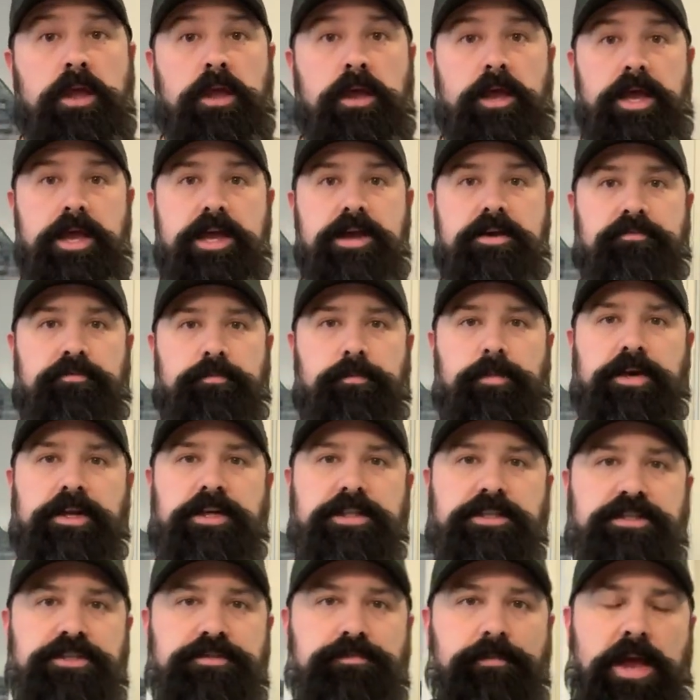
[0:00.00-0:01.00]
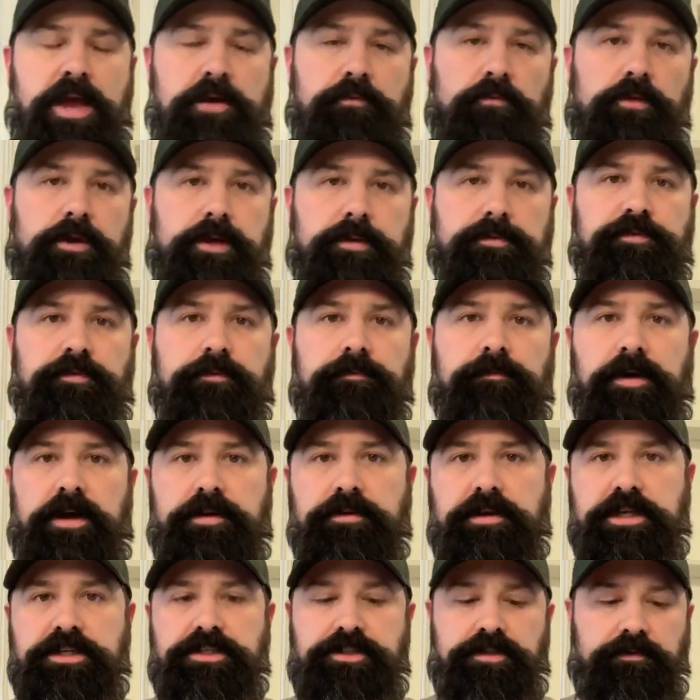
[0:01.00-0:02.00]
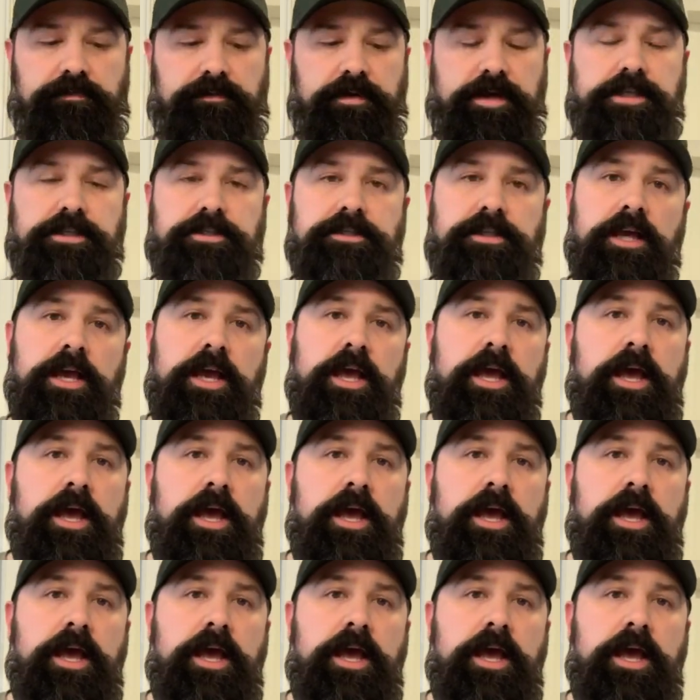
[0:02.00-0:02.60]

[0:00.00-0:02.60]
Hey everybody, this is Matt Williams from Foundation Defense.